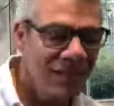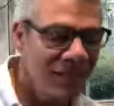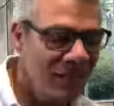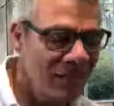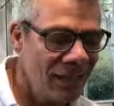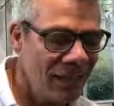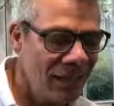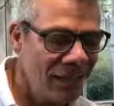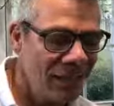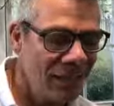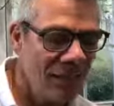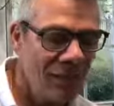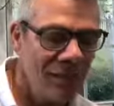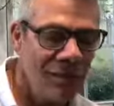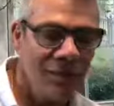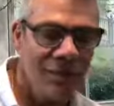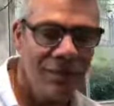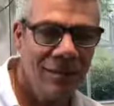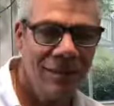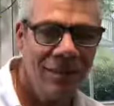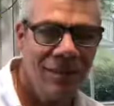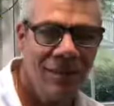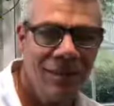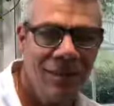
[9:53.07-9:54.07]
got
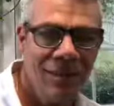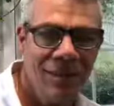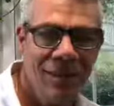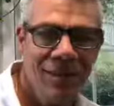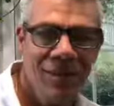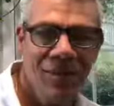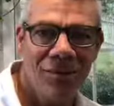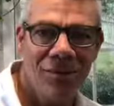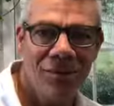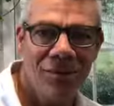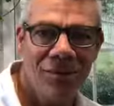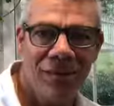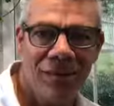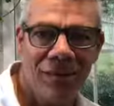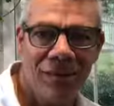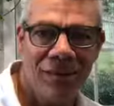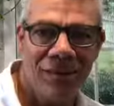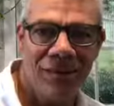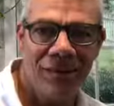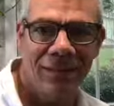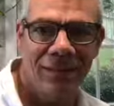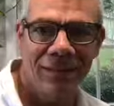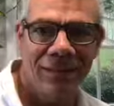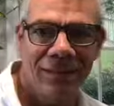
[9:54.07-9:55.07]
this. I know you
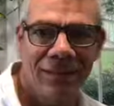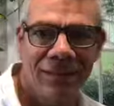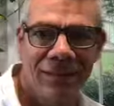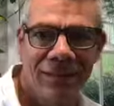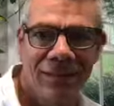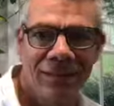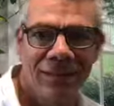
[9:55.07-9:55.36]
got this.